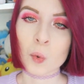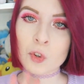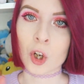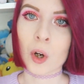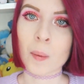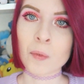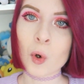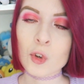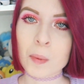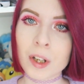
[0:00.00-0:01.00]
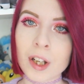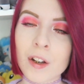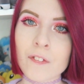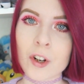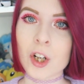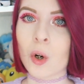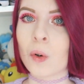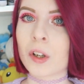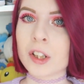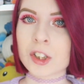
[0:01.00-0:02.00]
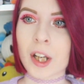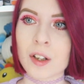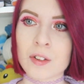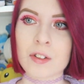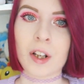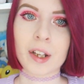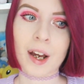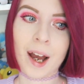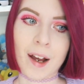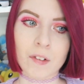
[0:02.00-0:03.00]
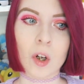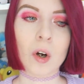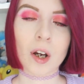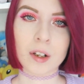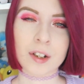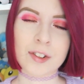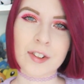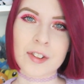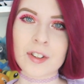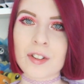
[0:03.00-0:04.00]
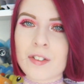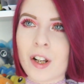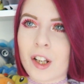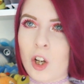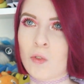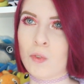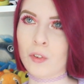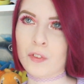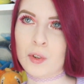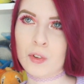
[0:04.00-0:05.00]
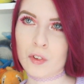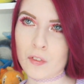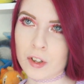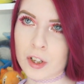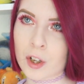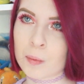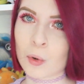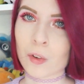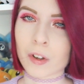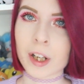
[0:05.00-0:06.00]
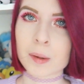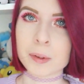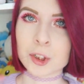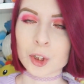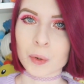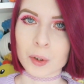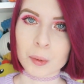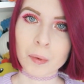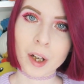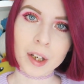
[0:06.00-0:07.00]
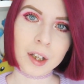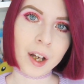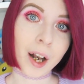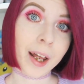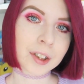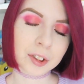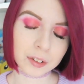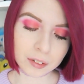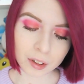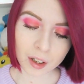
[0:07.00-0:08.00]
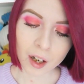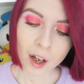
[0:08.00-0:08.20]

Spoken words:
Also, I'm not spending very long on each game, because I have a lot, and this isn't a review video, more of me showing you my collection.